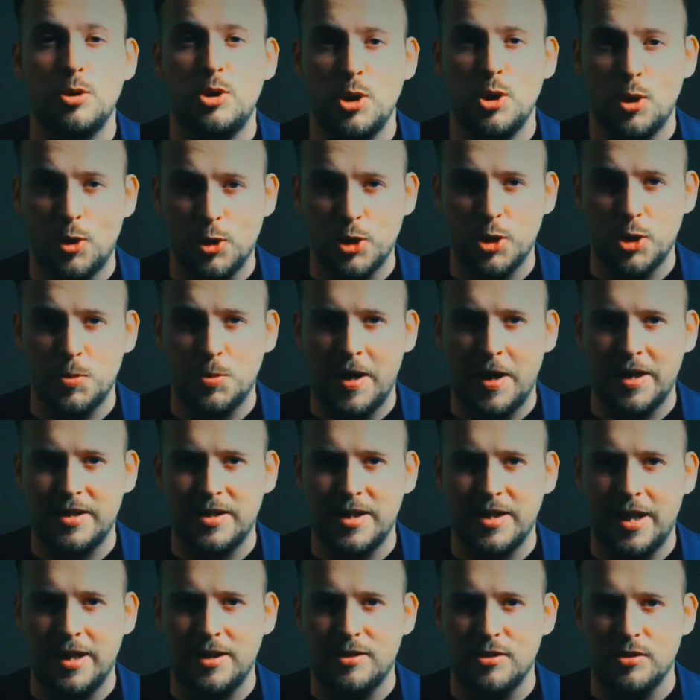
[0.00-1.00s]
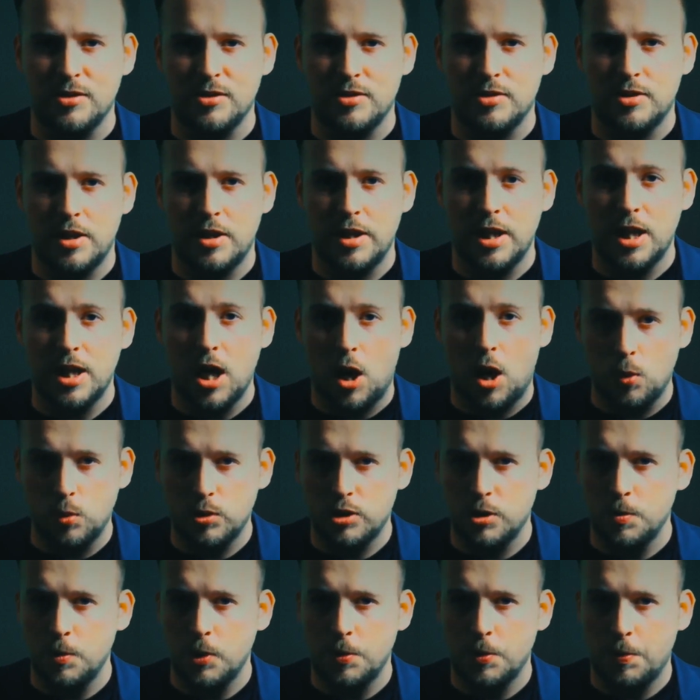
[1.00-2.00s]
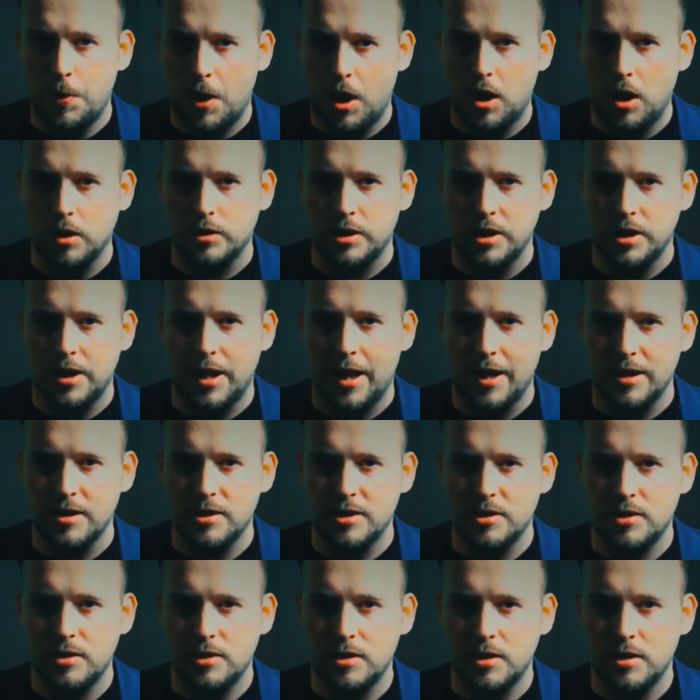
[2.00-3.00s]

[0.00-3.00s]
your spectators to the ultimate party guests.